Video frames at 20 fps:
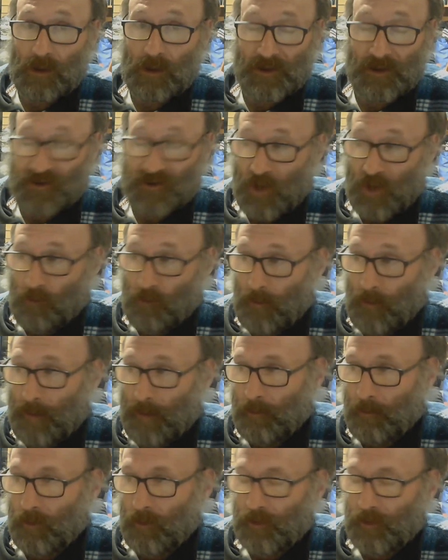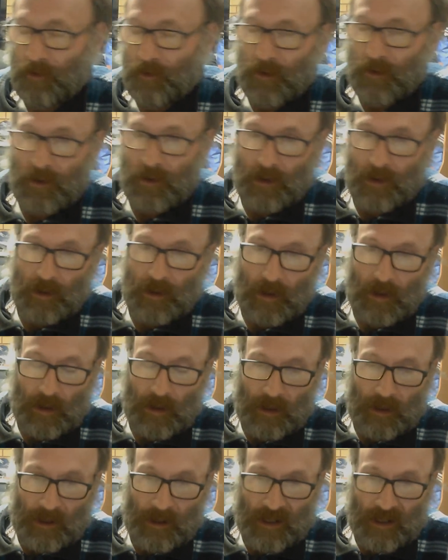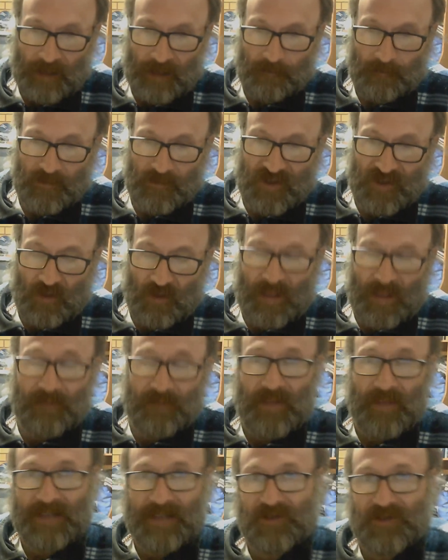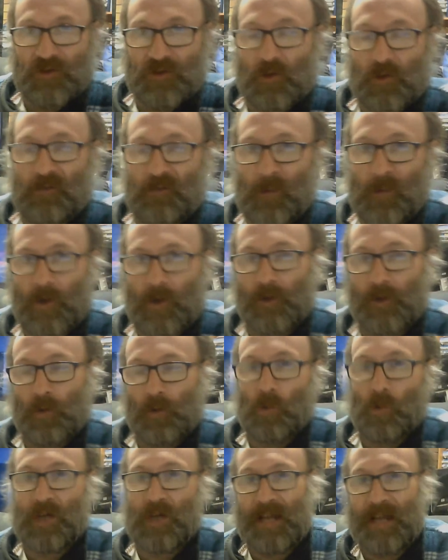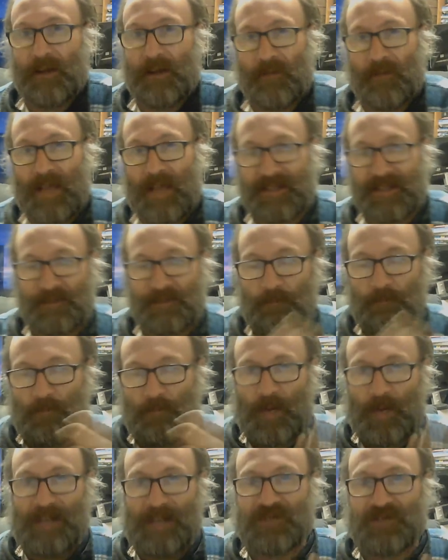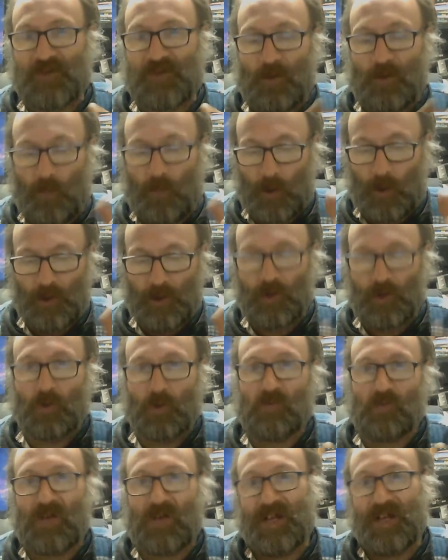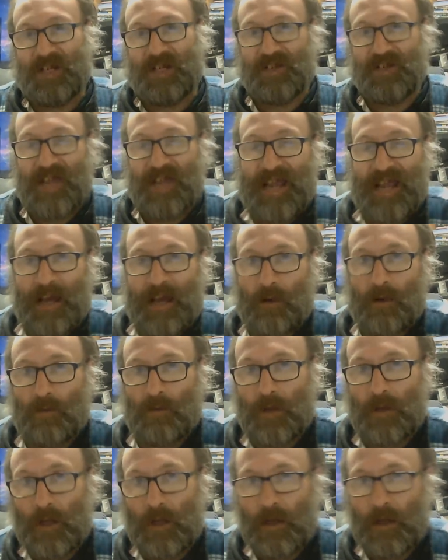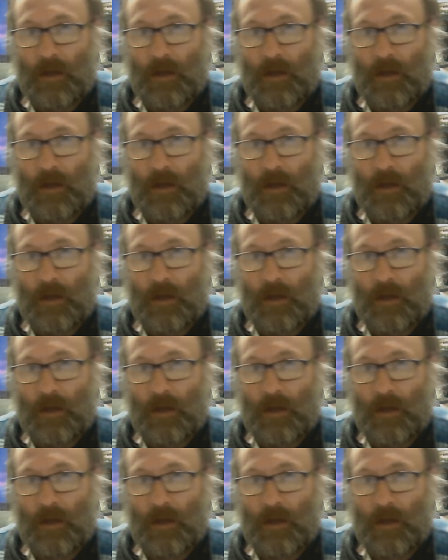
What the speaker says: I just don't remember it. So that's sort of what I'd look at, and that's based on what you're running now.